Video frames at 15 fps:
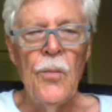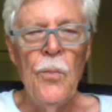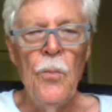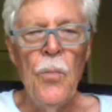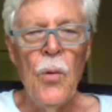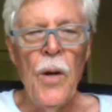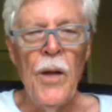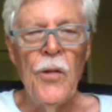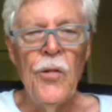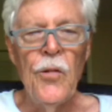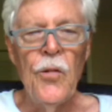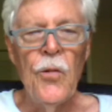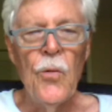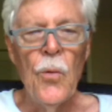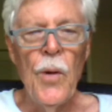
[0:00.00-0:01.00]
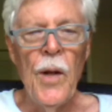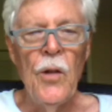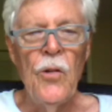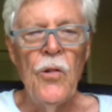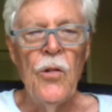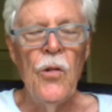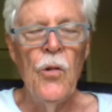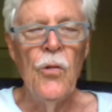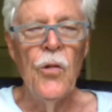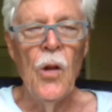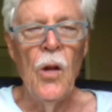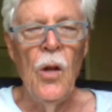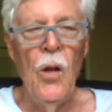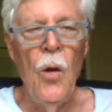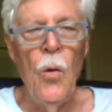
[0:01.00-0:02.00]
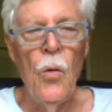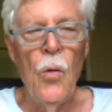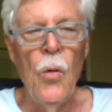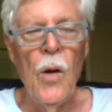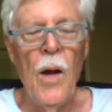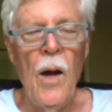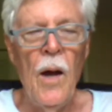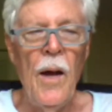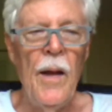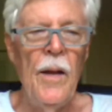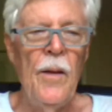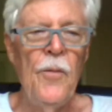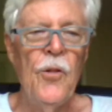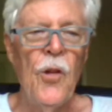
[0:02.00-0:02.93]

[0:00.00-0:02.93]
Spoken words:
Brestrich, who's a local guide.